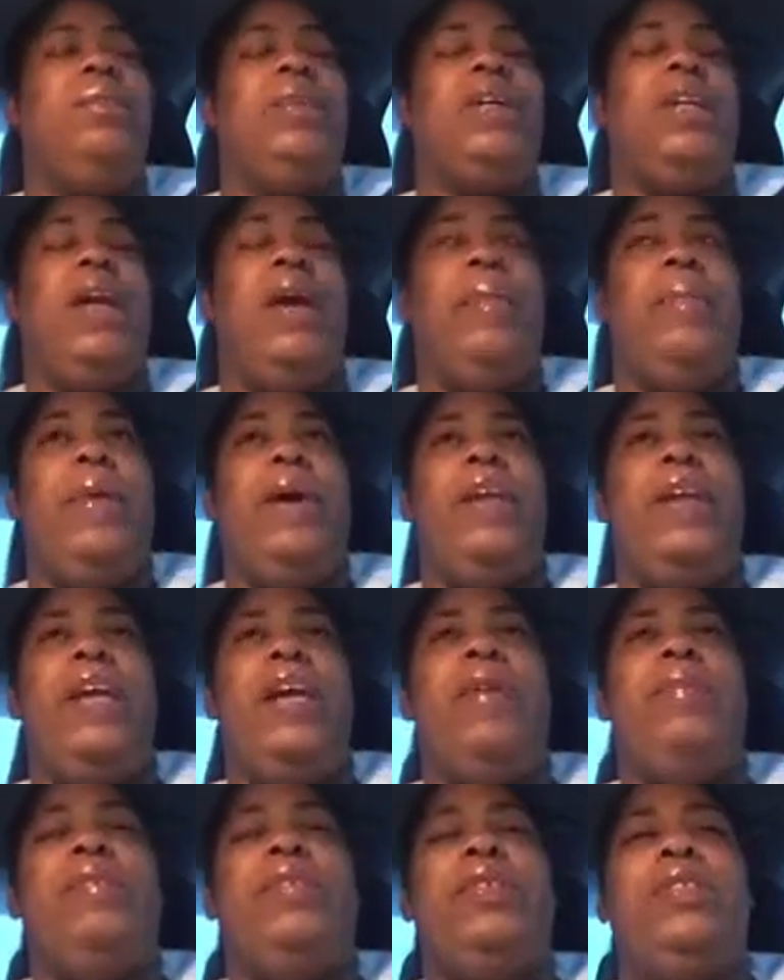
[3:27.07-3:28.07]
Glad my
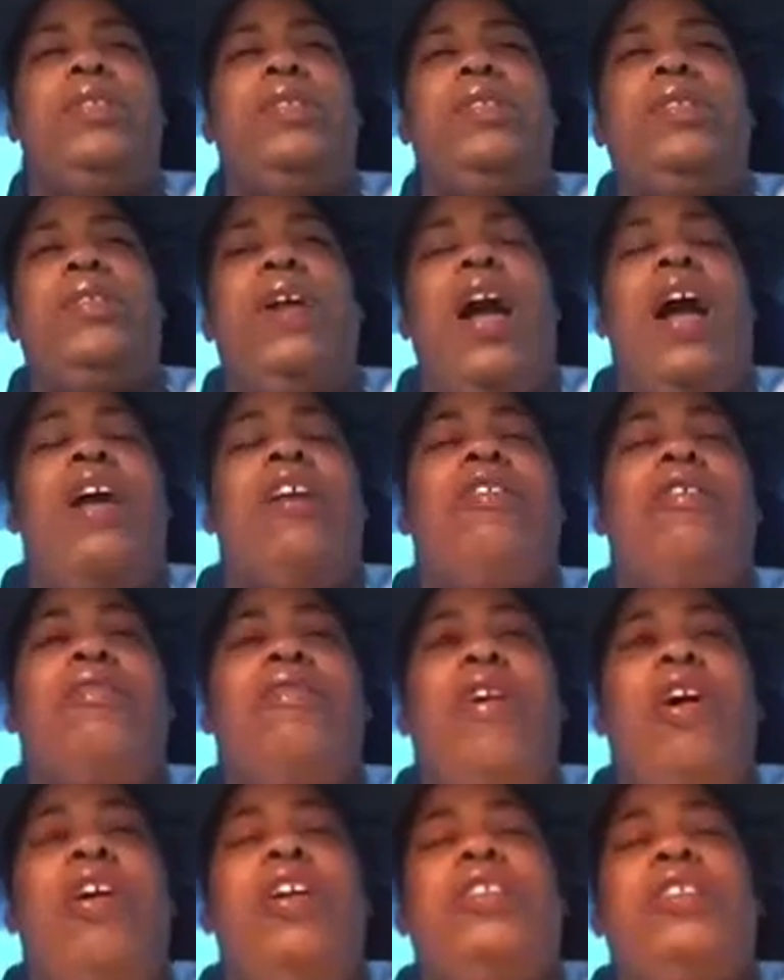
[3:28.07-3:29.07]
neighbor's our
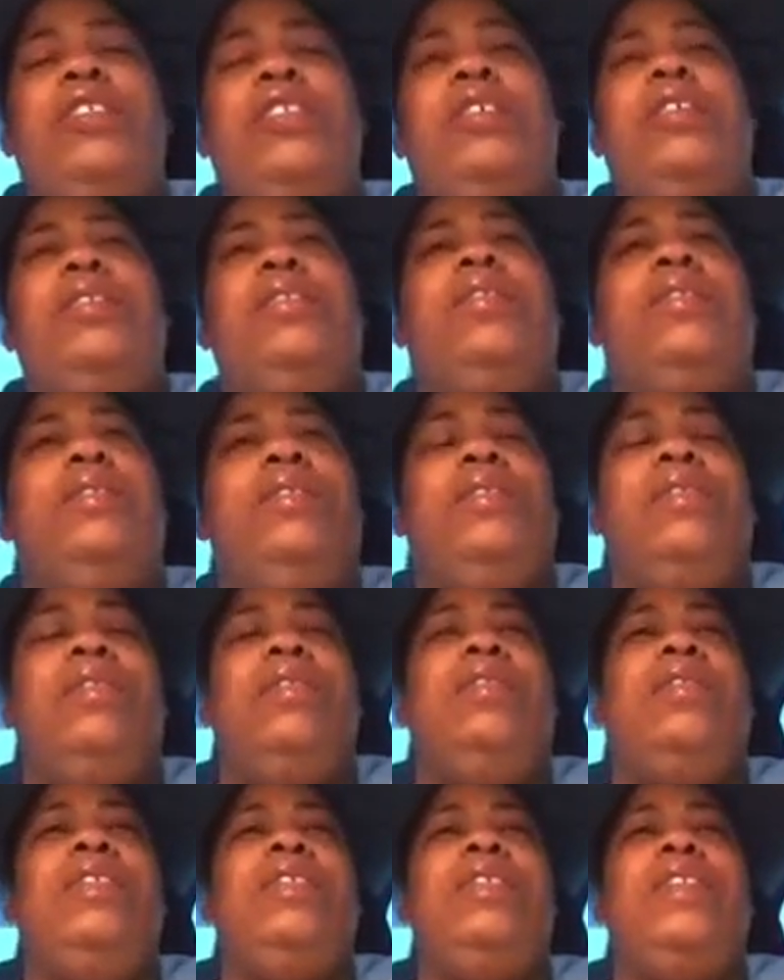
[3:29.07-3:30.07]
garage uh,
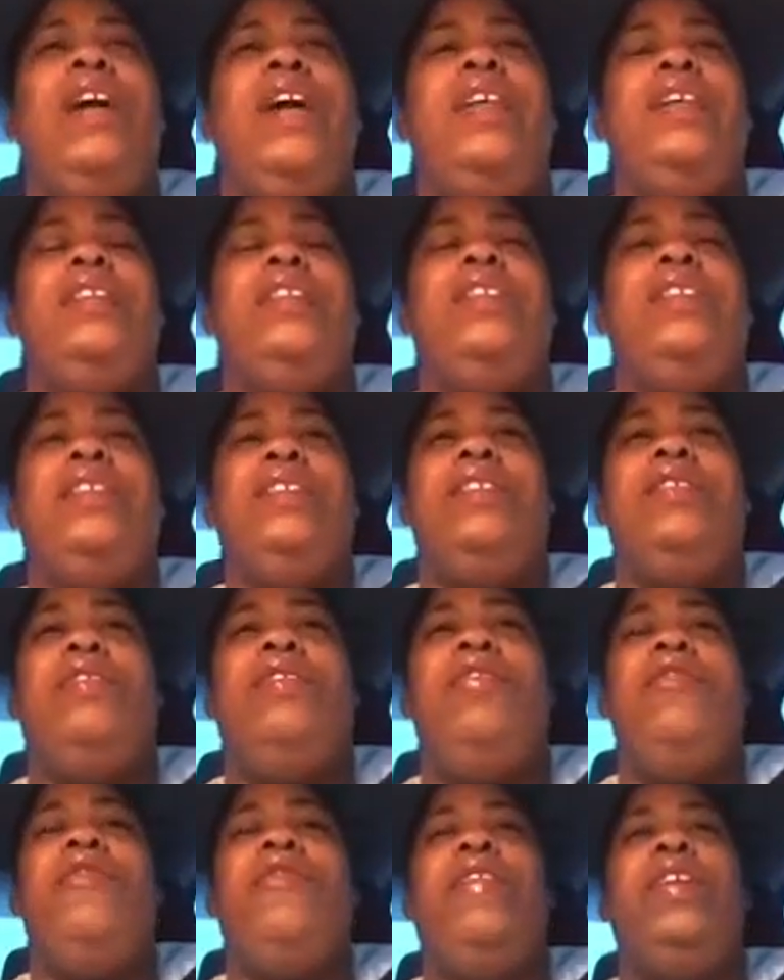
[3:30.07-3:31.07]
on the side of each other.
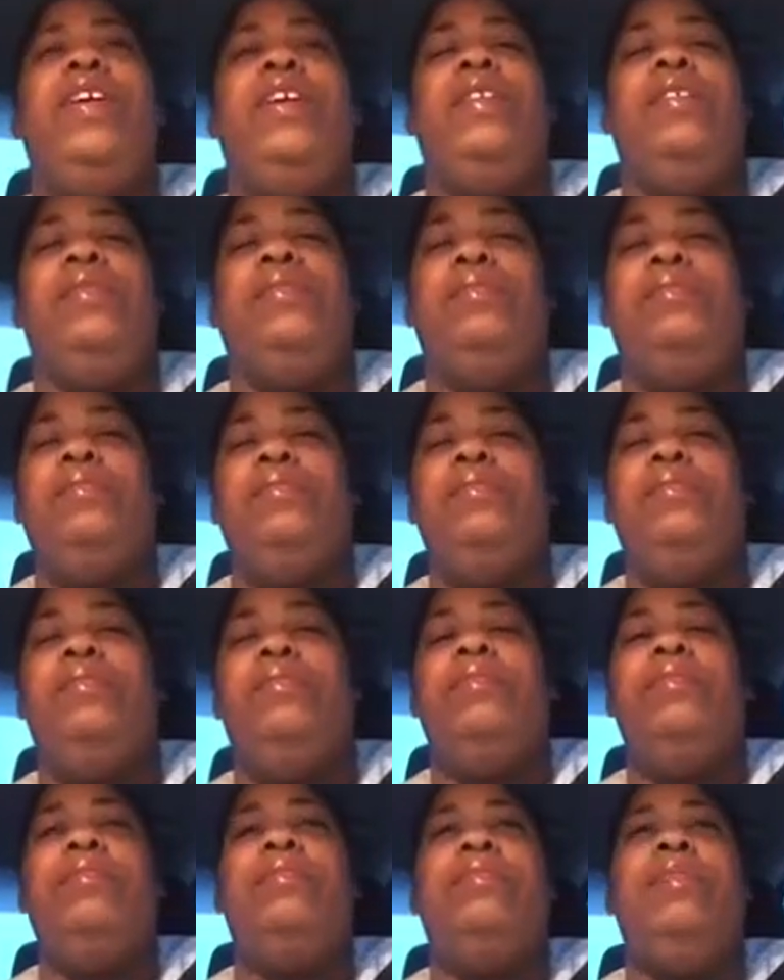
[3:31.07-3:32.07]
So hopefully
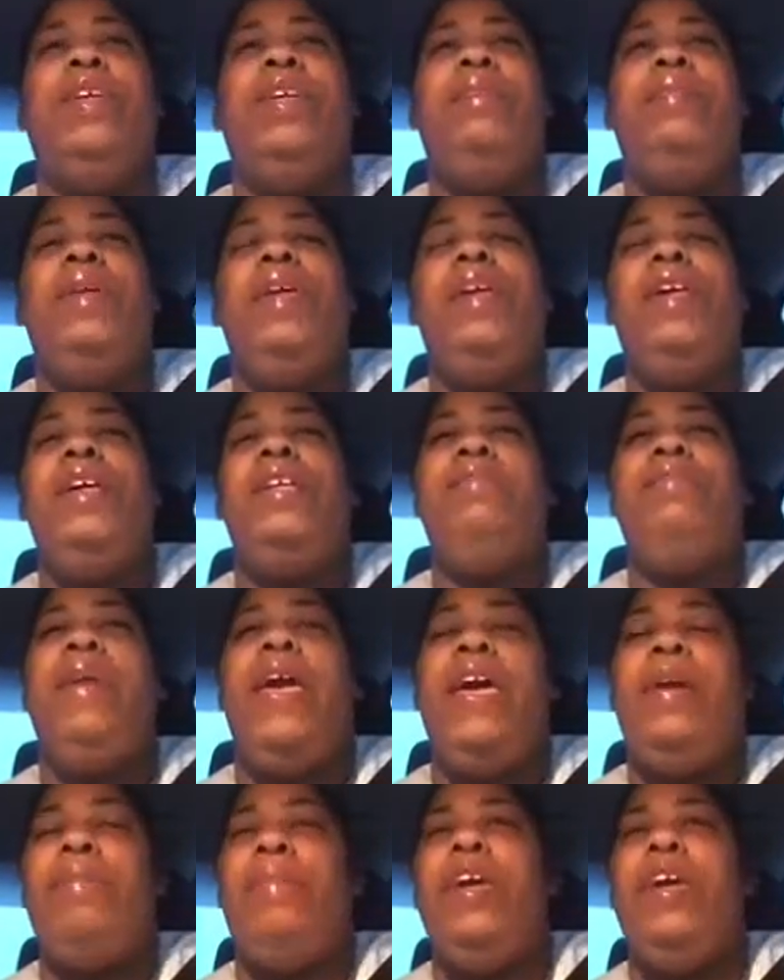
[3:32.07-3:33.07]
he be in his
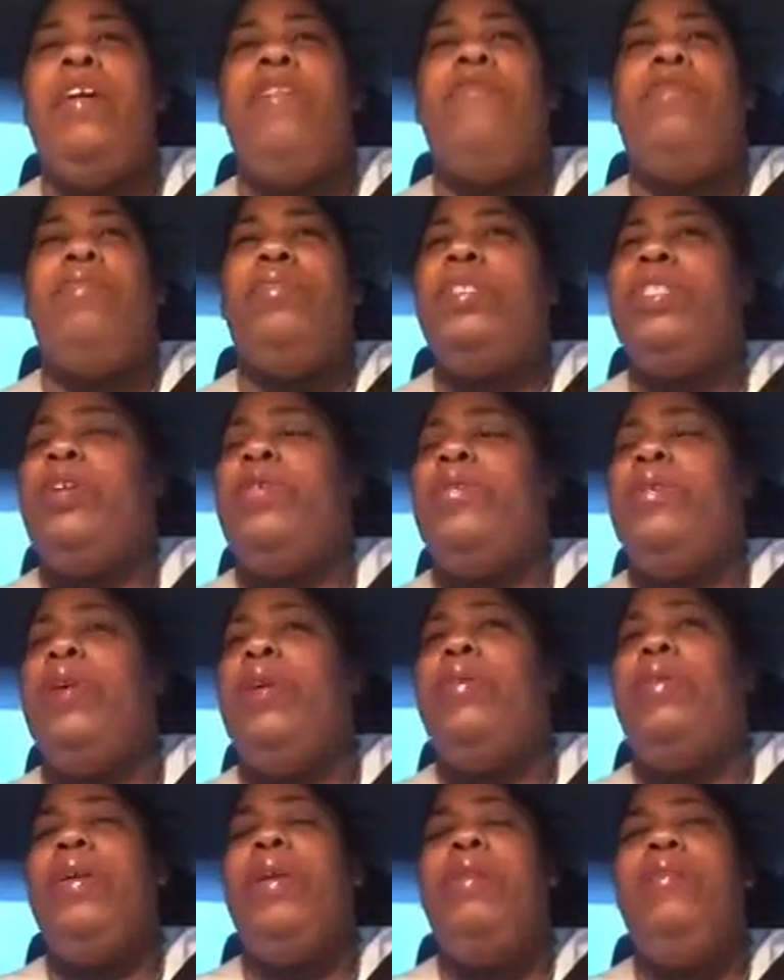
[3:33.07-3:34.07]
back bedroom
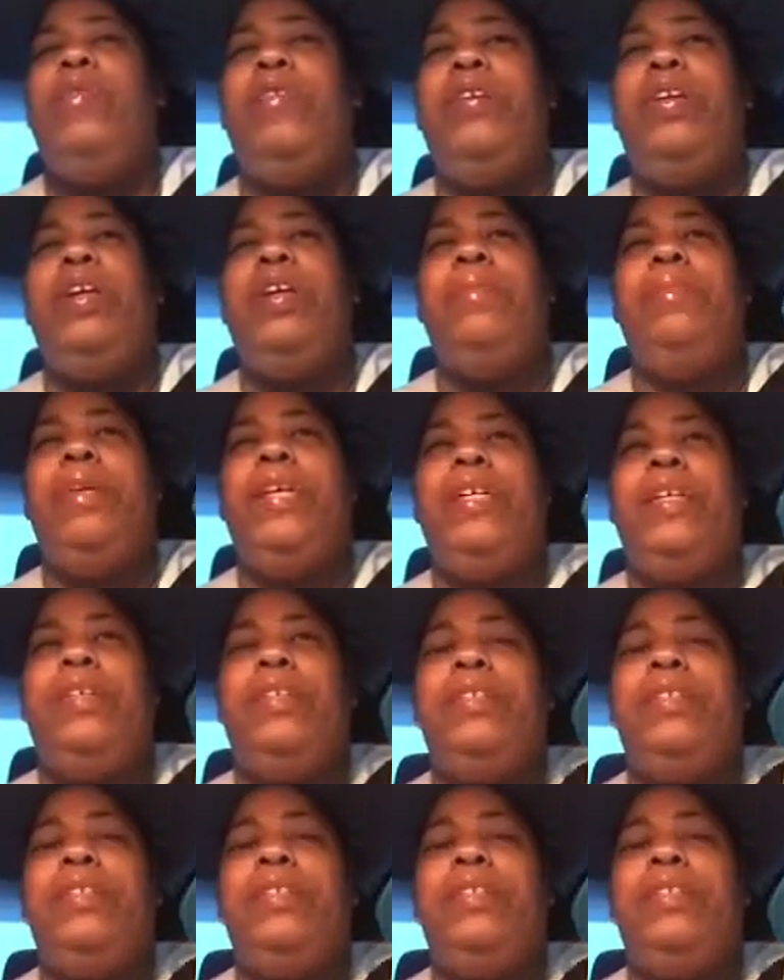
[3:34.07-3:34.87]
somewhere where he won't hear me.